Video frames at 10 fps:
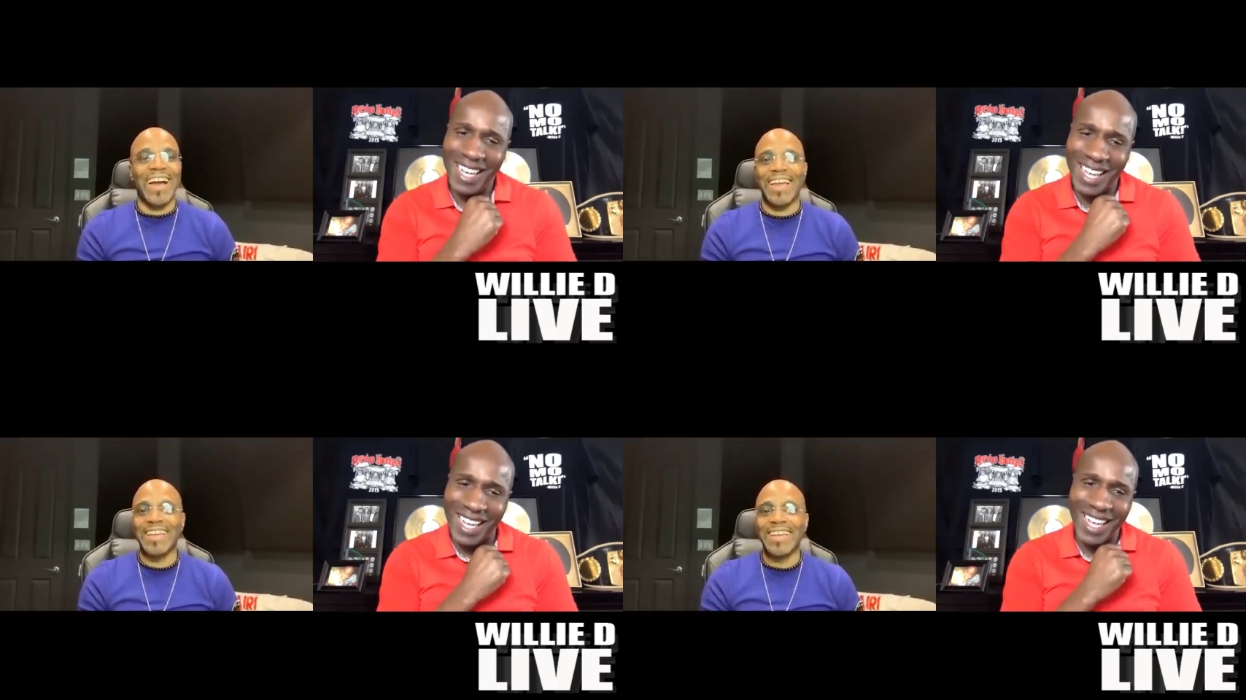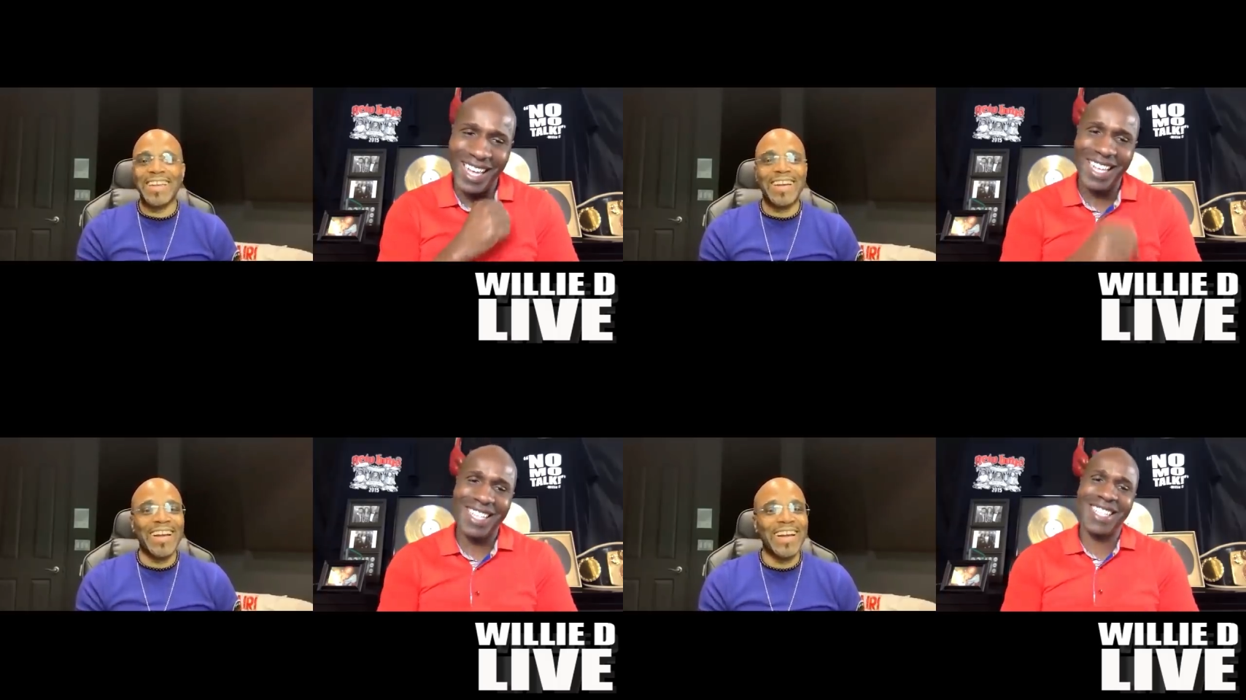Speaker 1: Like,
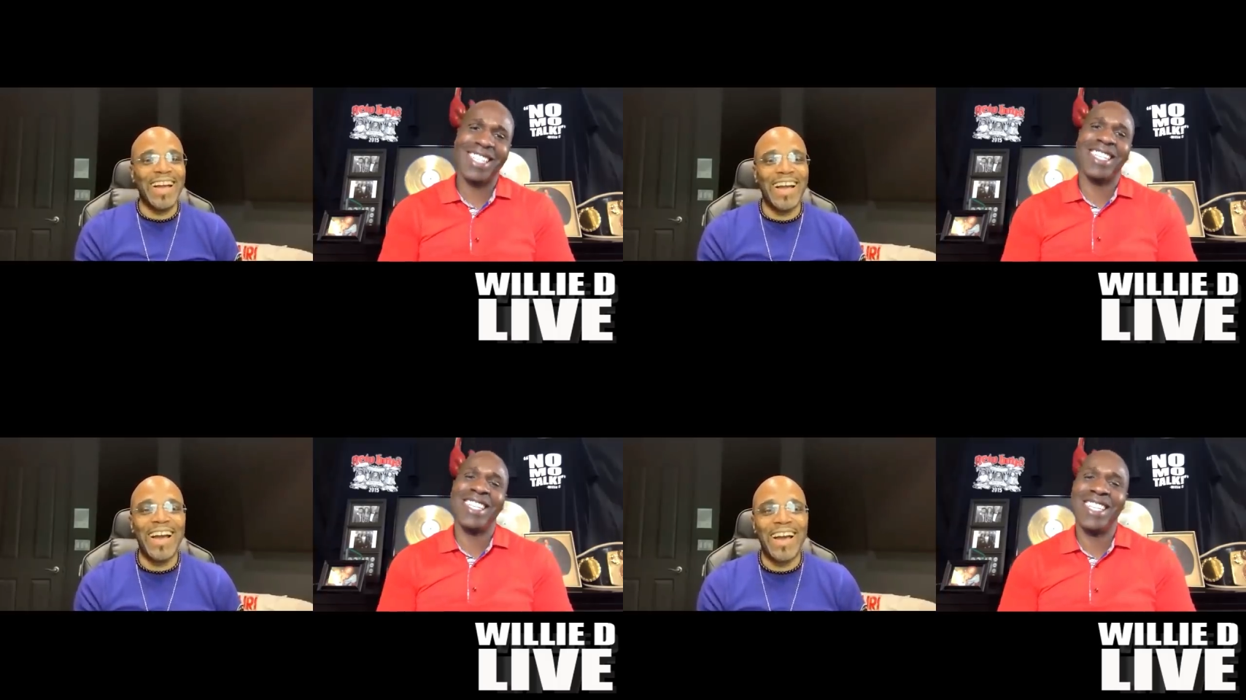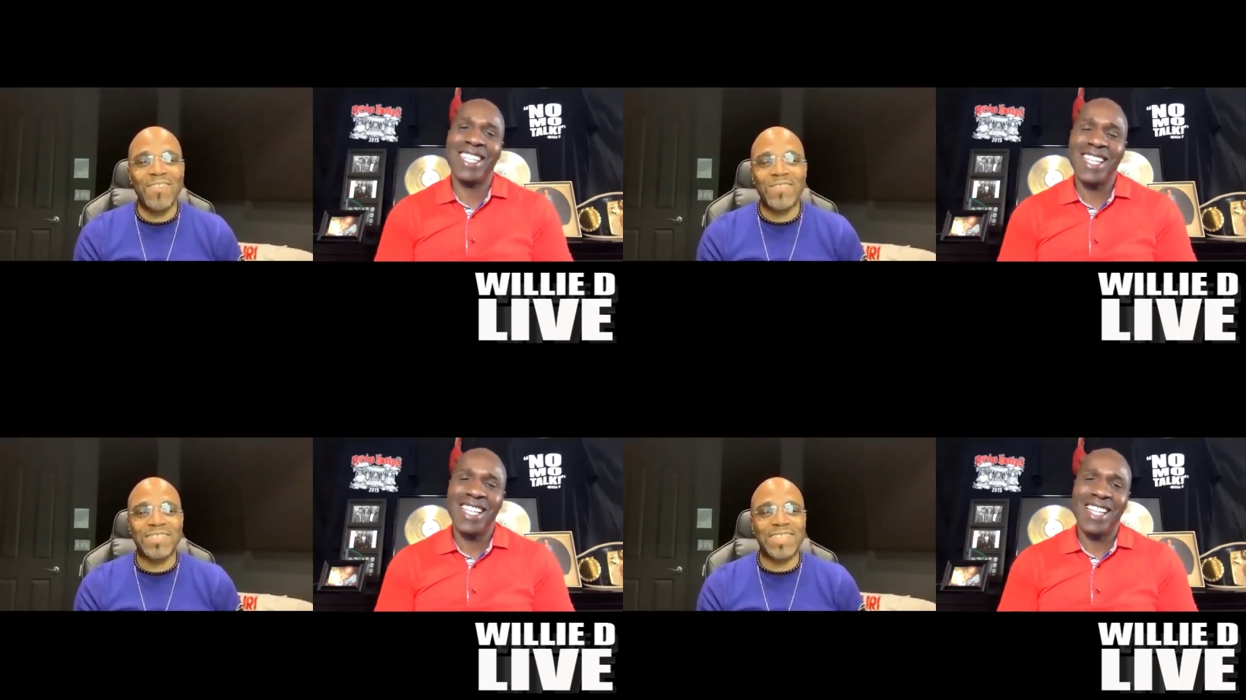I
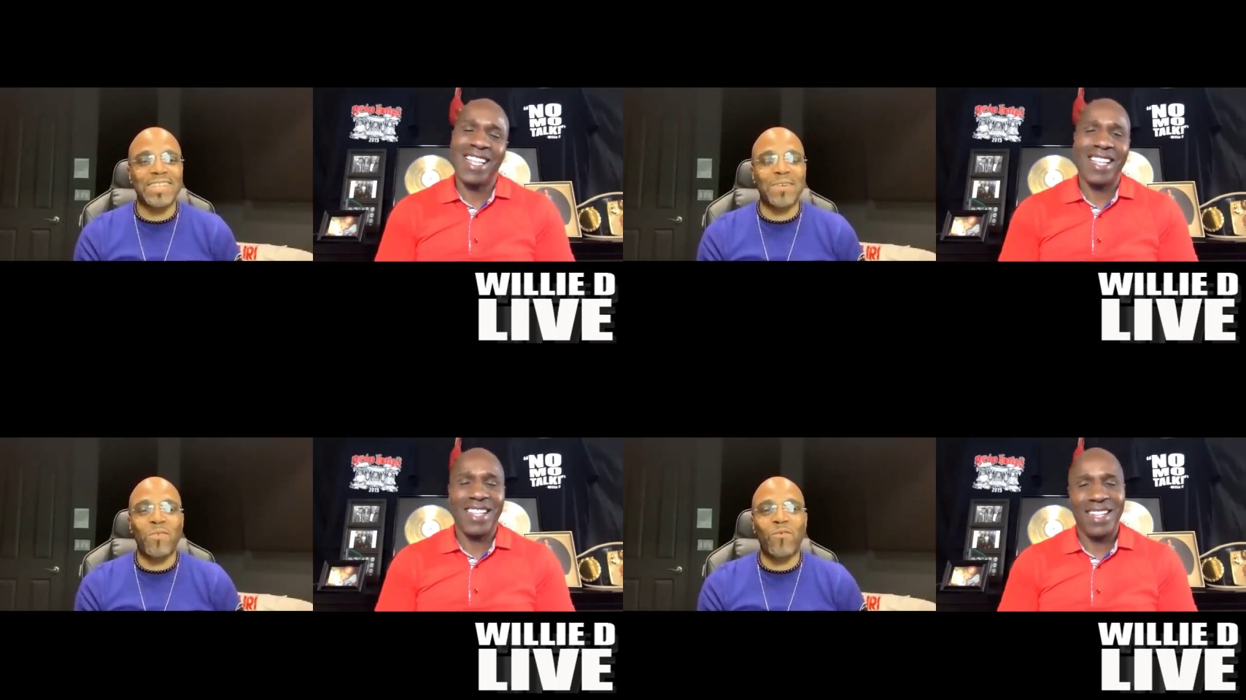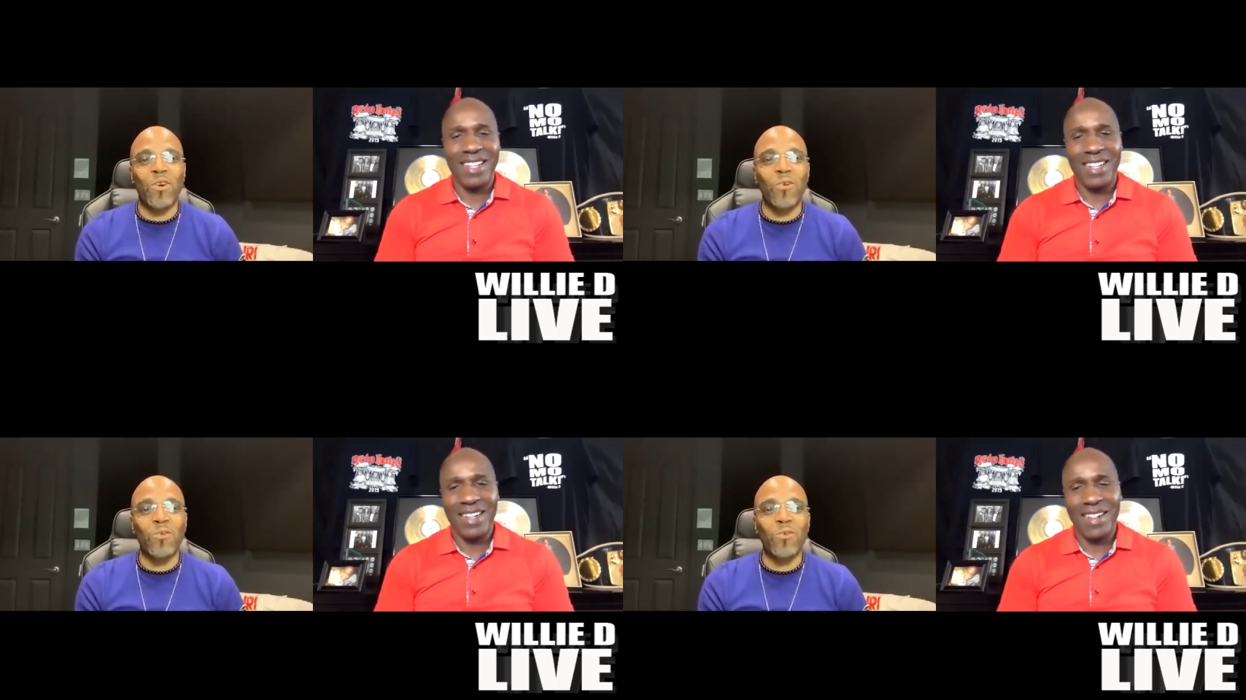have to say number
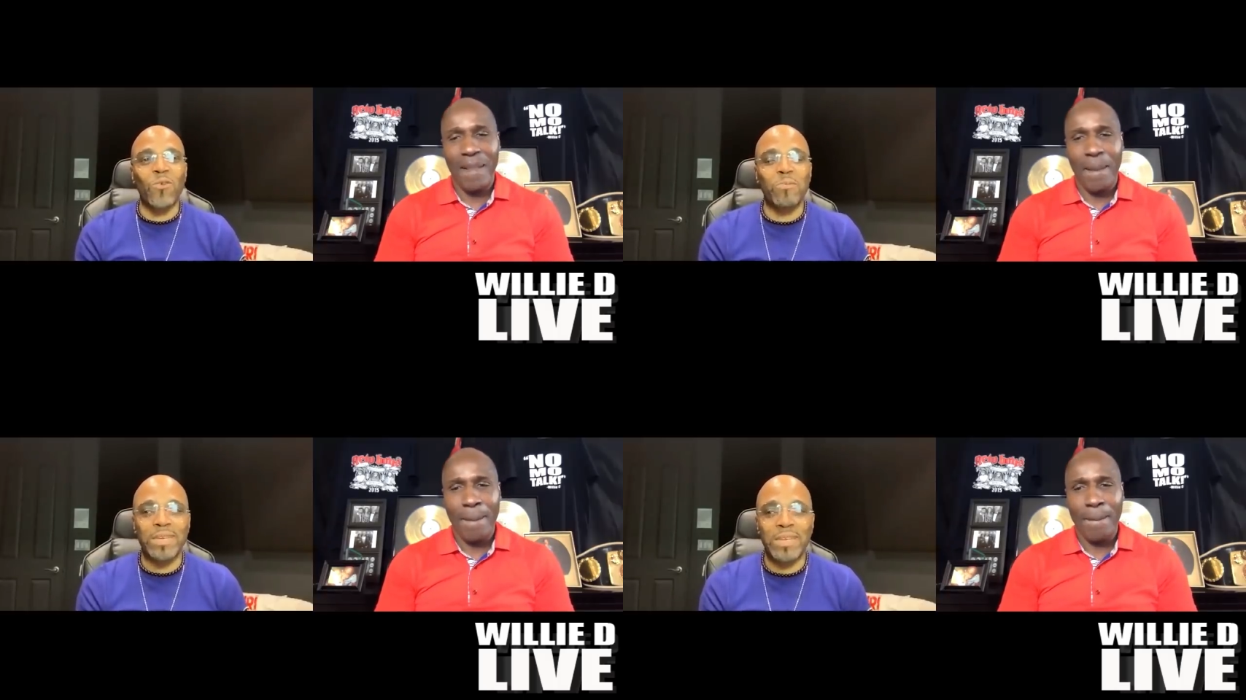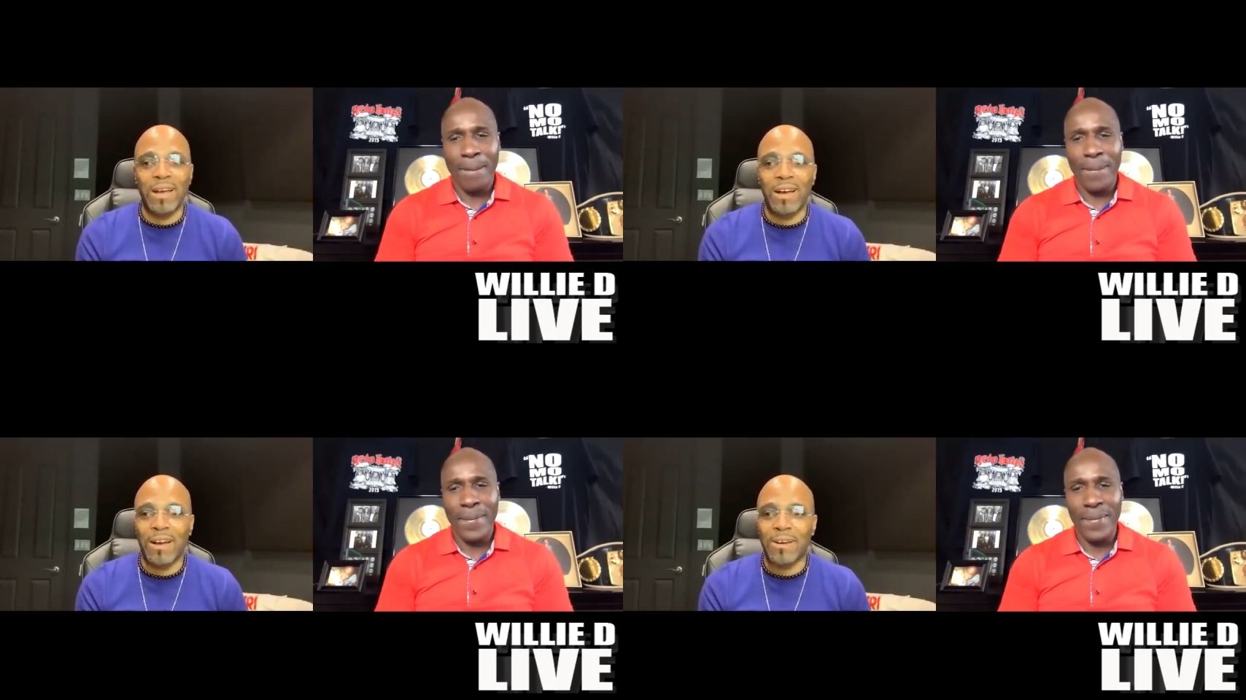four would be
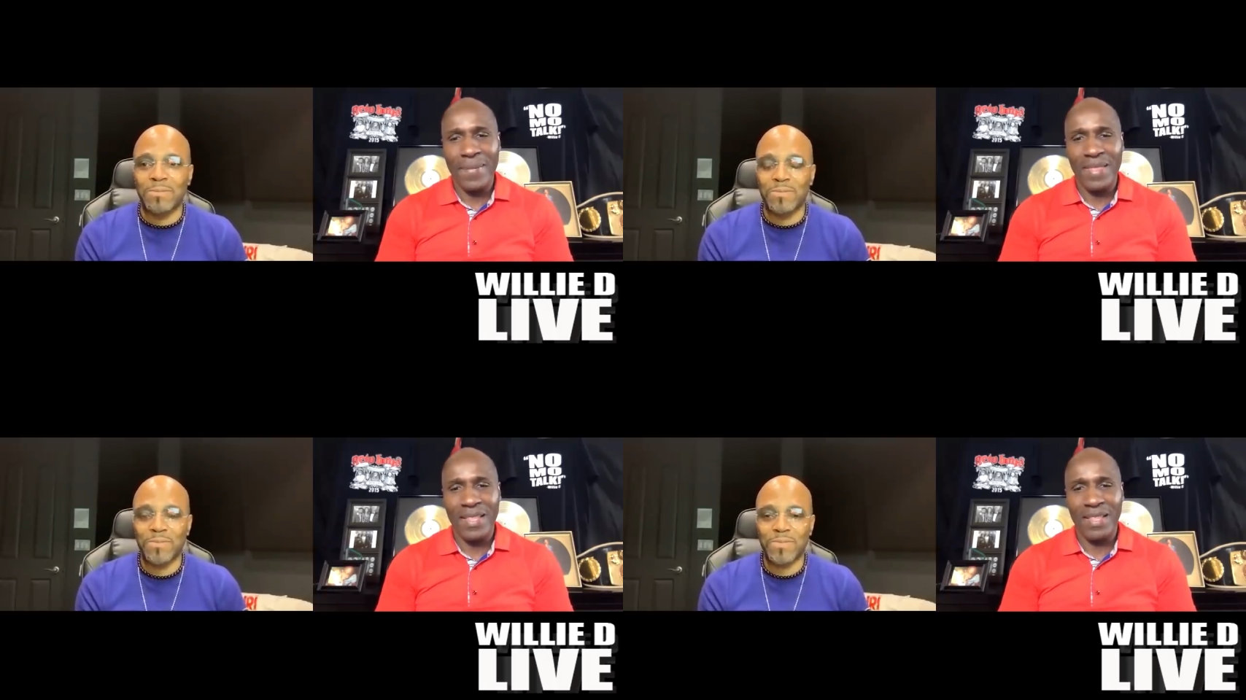um,